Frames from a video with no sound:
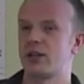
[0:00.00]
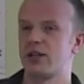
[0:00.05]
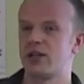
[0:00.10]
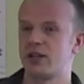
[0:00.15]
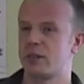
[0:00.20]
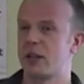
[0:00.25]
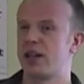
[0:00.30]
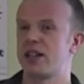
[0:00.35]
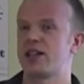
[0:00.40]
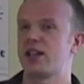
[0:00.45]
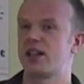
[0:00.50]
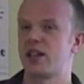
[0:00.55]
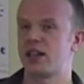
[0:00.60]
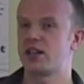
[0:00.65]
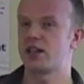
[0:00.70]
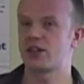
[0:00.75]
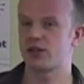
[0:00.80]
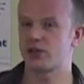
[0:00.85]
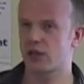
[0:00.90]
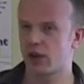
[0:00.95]
which is basically
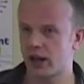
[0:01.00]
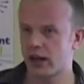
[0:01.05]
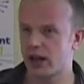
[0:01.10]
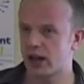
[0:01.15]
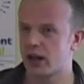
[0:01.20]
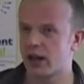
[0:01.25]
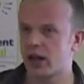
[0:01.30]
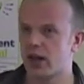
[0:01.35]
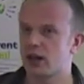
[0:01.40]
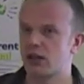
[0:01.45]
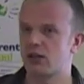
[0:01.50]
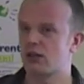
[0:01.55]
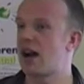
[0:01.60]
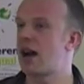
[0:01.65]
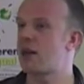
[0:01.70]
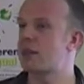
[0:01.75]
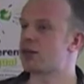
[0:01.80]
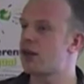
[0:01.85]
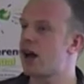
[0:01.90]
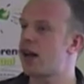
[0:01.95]
just trying to
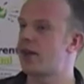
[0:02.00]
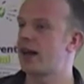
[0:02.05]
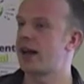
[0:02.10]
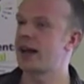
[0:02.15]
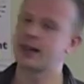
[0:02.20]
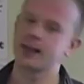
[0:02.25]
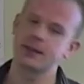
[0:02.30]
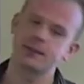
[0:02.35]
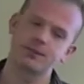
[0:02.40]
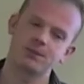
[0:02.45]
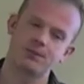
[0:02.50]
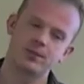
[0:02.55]
grab traffic.